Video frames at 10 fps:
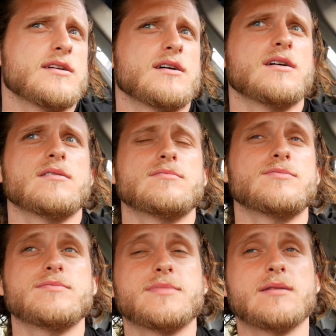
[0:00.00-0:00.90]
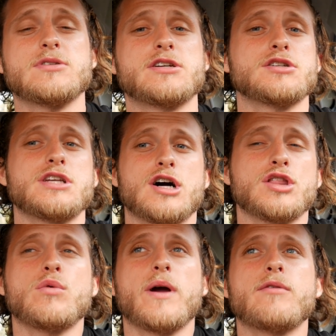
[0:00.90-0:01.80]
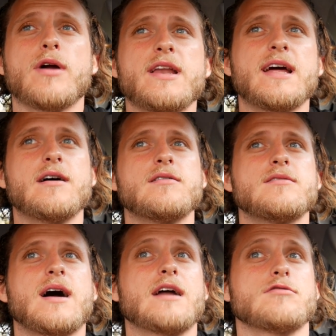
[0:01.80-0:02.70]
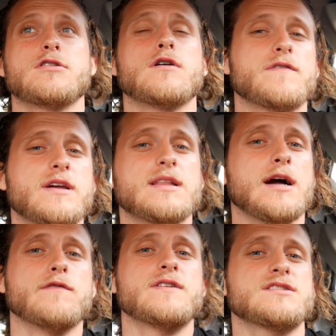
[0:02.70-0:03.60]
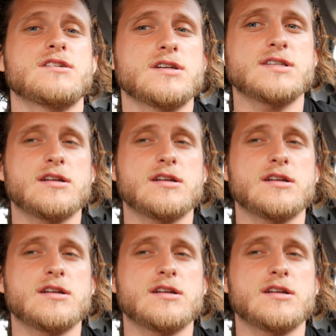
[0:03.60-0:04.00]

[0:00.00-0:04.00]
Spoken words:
I'm literally on the way right now. I don't know if they allow visitors.